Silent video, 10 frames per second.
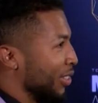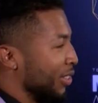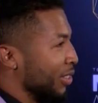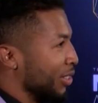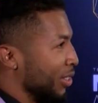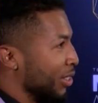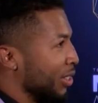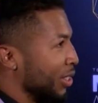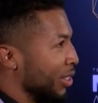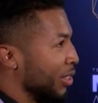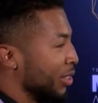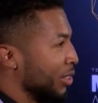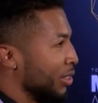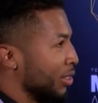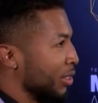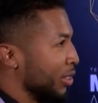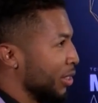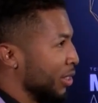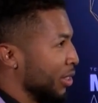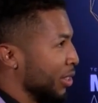
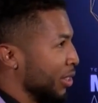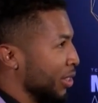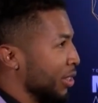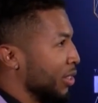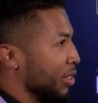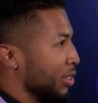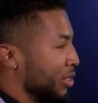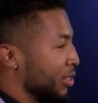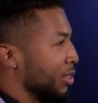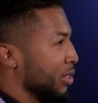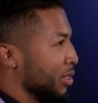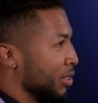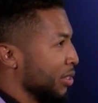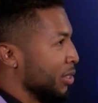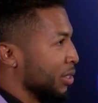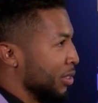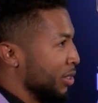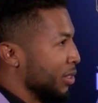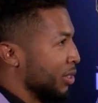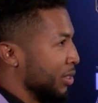
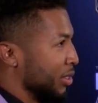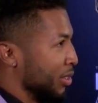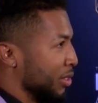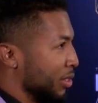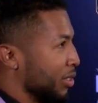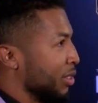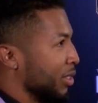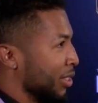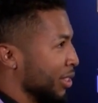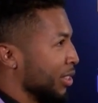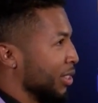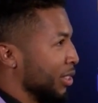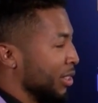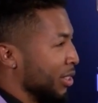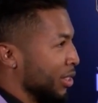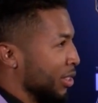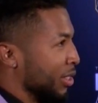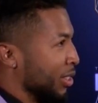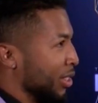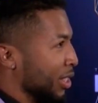(not speaking)